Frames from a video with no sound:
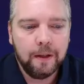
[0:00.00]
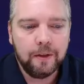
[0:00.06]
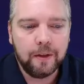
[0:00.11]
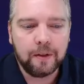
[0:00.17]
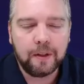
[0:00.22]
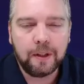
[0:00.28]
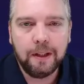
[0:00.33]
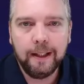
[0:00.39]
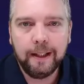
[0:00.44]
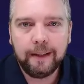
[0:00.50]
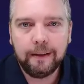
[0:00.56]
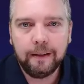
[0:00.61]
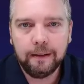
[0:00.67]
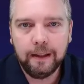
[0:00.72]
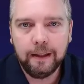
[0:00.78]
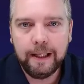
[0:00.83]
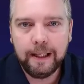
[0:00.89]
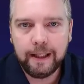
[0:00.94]
Just click
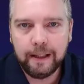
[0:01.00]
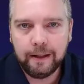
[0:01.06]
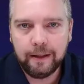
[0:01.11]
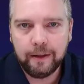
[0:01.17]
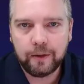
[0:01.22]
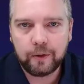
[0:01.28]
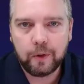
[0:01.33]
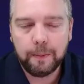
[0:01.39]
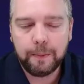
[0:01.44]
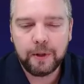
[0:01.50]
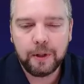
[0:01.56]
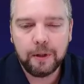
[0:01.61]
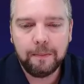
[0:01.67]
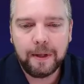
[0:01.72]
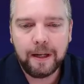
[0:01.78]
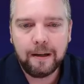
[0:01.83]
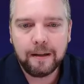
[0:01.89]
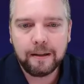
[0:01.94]
the link in the
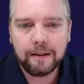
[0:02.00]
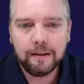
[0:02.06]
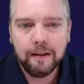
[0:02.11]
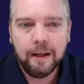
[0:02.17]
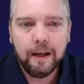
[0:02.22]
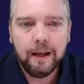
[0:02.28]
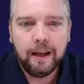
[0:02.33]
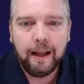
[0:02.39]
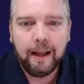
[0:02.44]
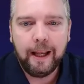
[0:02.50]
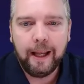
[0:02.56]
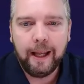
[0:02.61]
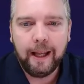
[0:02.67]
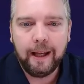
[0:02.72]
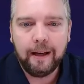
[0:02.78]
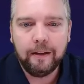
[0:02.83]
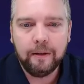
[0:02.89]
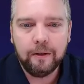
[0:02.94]
description box
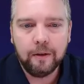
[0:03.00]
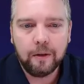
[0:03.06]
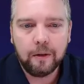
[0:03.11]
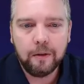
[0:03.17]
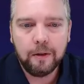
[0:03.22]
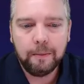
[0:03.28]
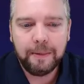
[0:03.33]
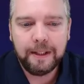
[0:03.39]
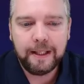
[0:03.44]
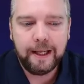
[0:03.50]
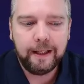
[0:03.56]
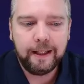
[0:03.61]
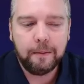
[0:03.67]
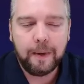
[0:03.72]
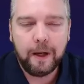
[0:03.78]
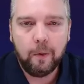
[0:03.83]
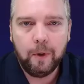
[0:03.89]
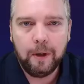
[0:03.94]
and you're going to be taken
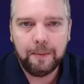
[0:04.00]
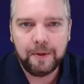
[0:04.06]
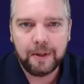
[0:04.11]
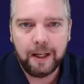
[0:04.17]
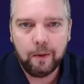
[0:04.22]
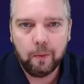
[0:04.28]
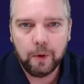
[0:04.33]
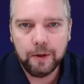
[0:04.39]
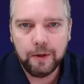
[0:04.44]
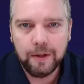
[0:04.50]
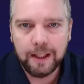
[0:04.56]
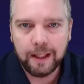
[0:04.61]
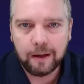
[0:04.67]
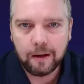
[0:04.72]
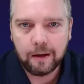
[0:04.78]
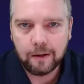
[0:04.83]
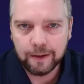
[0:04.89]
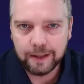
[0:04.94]
to my website where you can
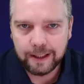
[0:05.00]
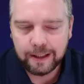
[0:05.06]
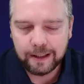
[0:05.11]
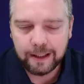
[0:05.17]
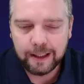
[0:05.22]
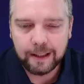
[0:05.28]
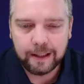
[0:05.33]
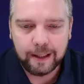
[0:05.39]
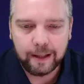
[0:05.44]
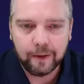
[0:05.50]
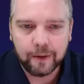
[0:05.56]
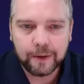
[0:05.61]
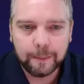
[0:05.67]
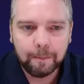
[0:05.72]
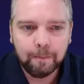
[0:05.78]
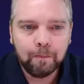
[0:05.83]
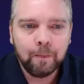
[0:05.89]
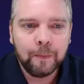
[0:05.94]
get all these details.